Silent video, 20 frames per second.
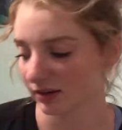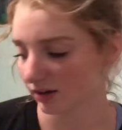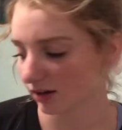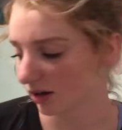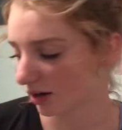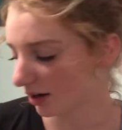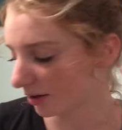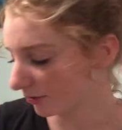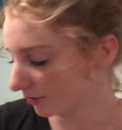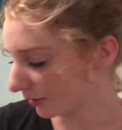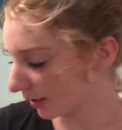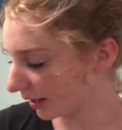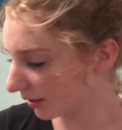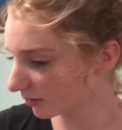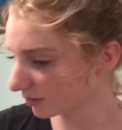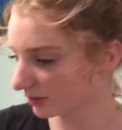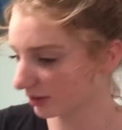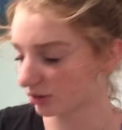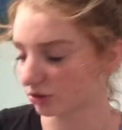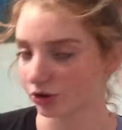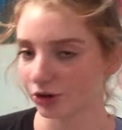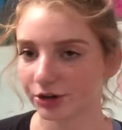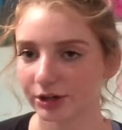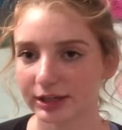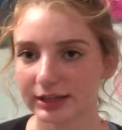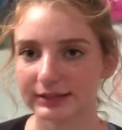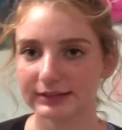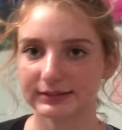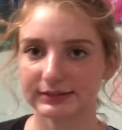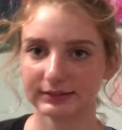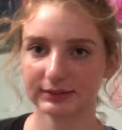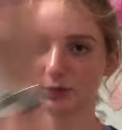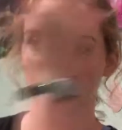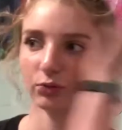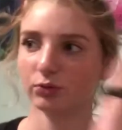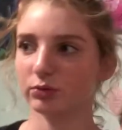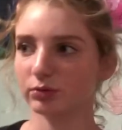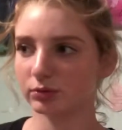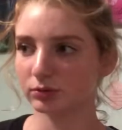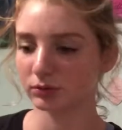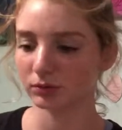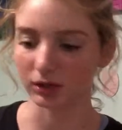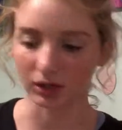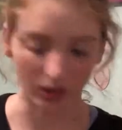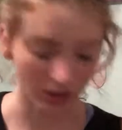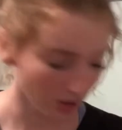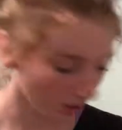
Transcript: cotton rounds at Target. Woo!